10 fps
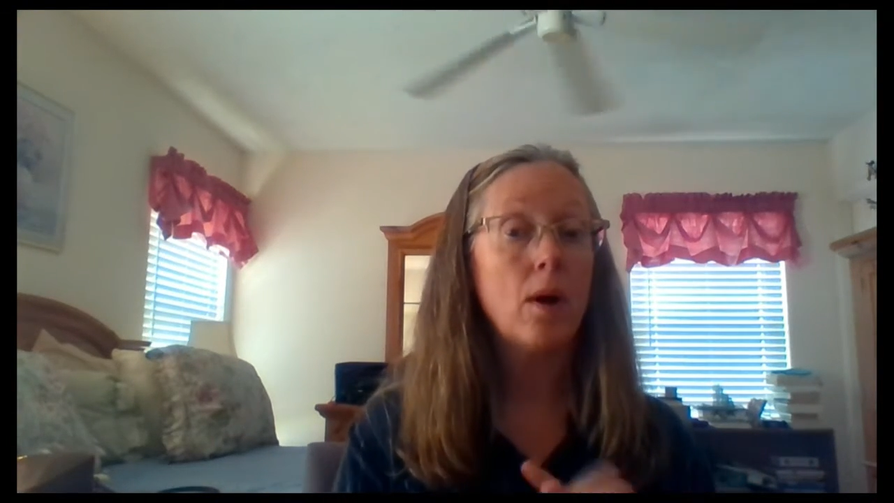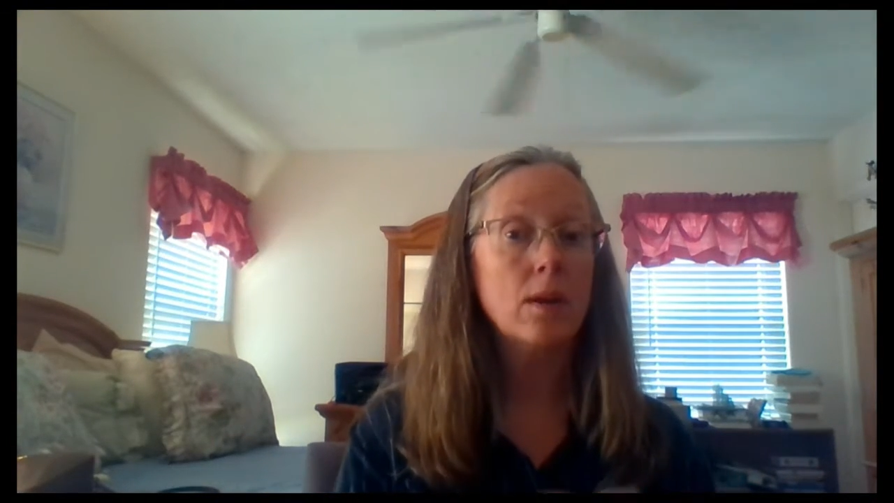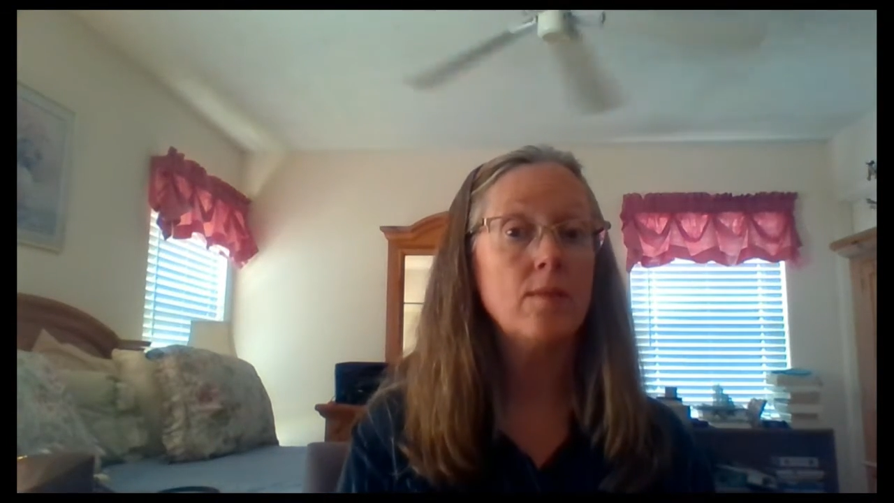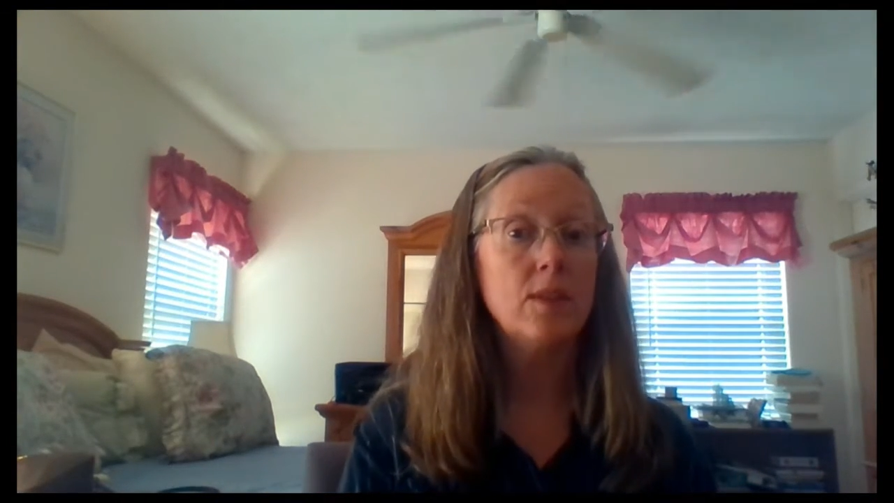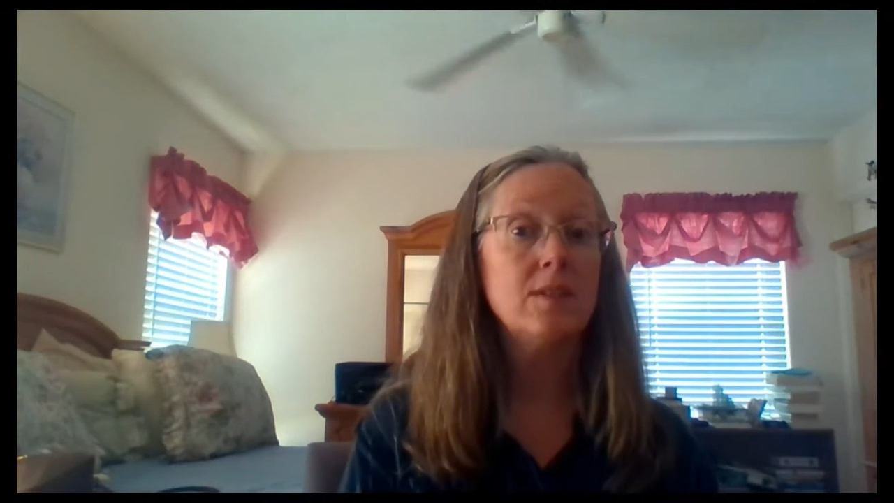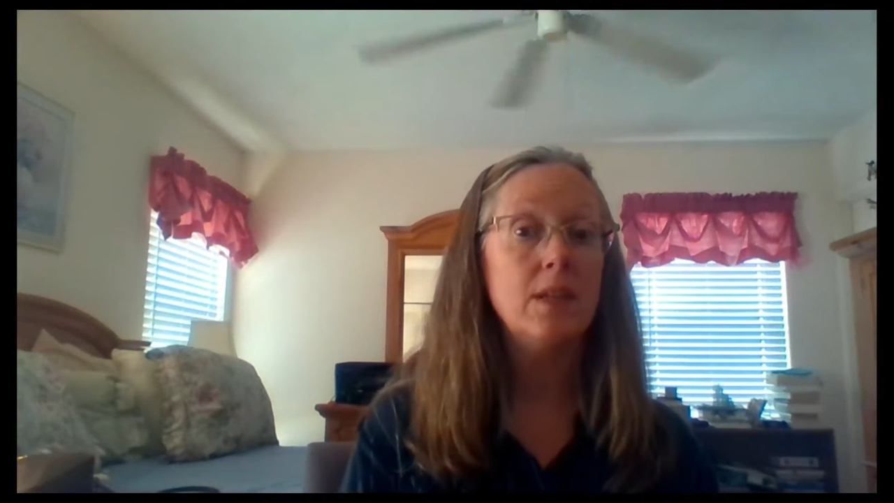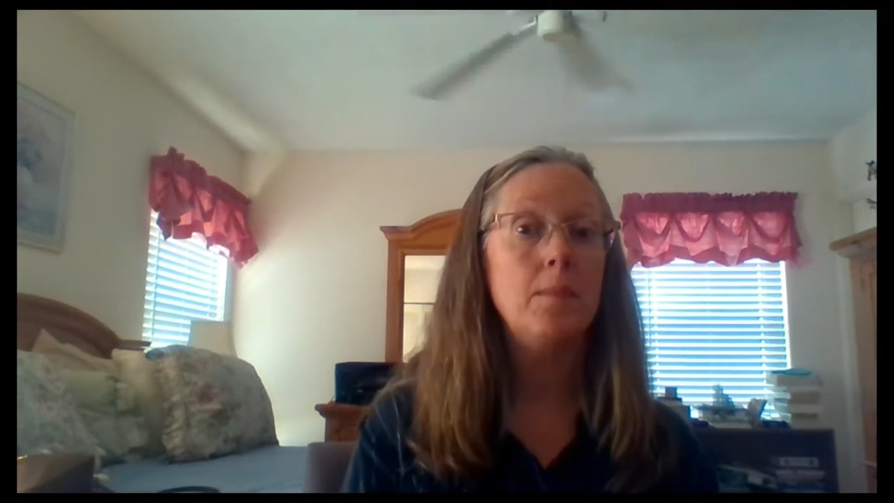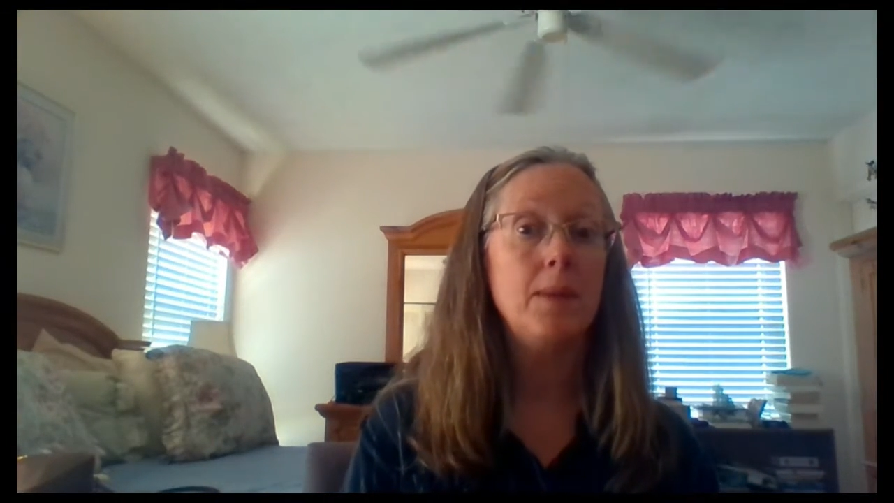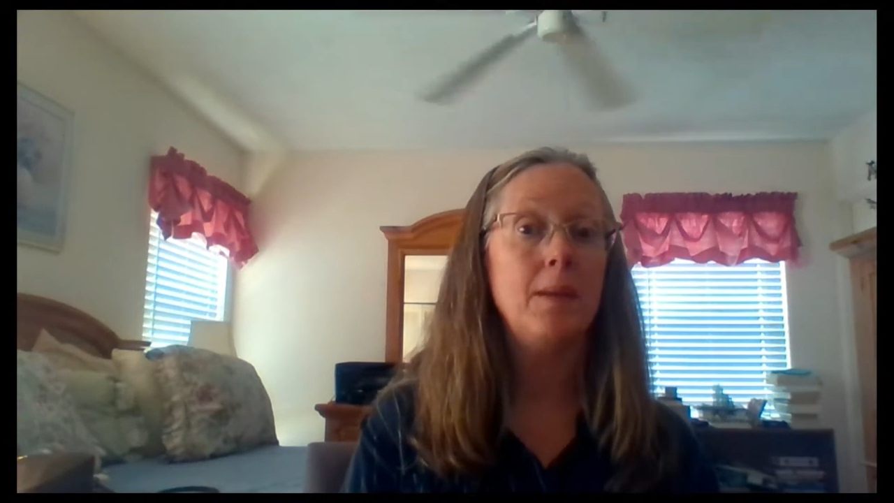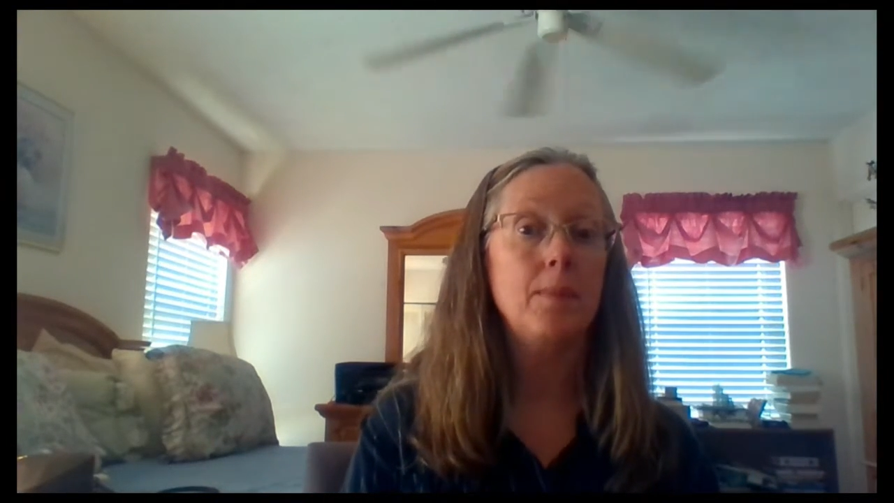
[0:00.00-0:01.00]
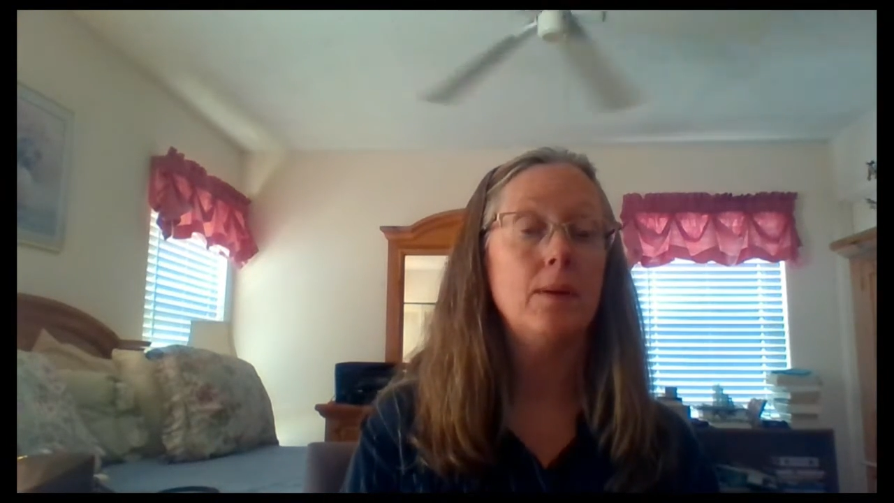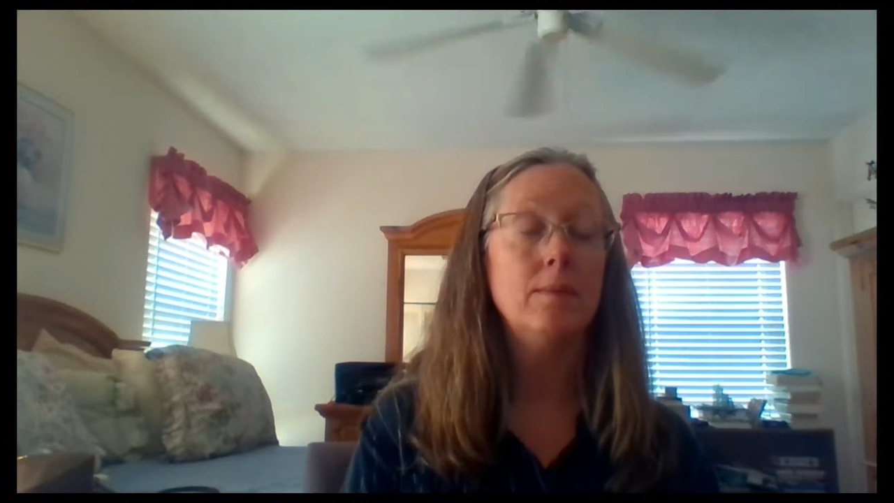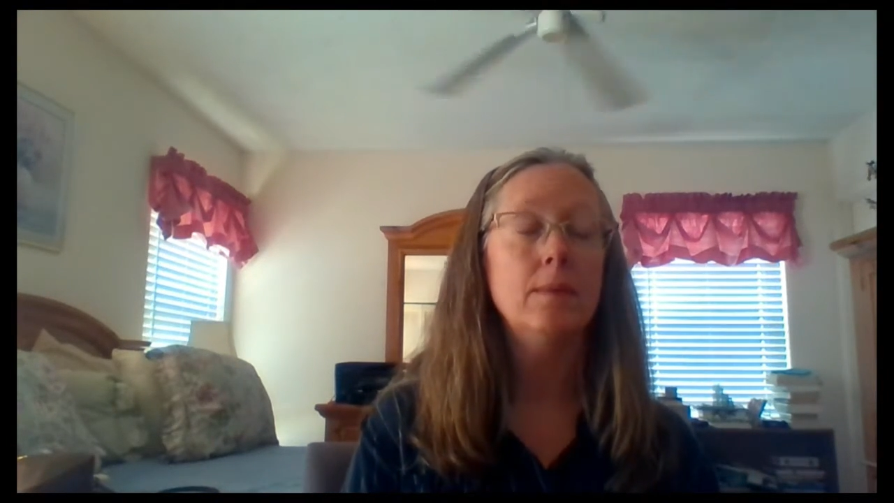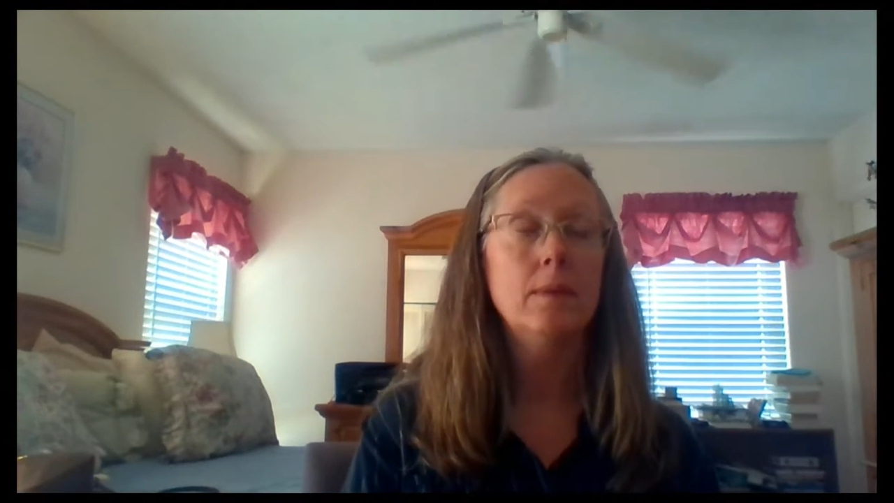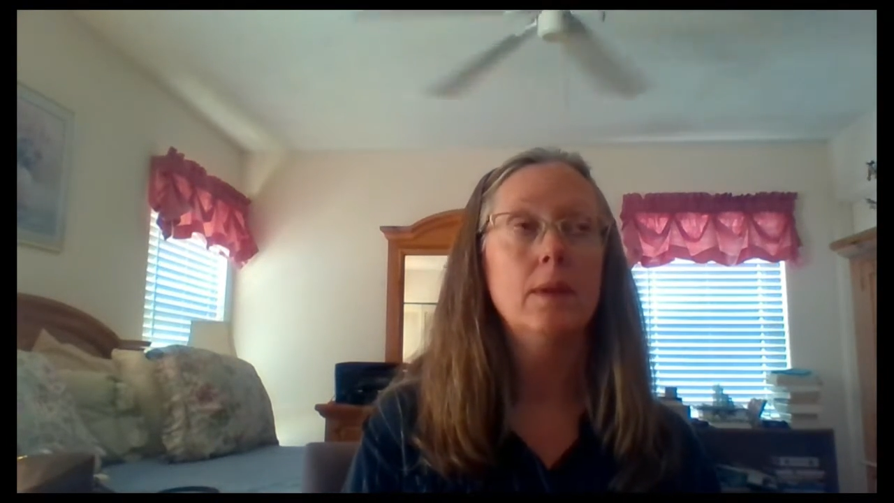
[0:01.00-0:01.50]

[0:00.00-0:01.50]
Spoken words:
part of the sea people.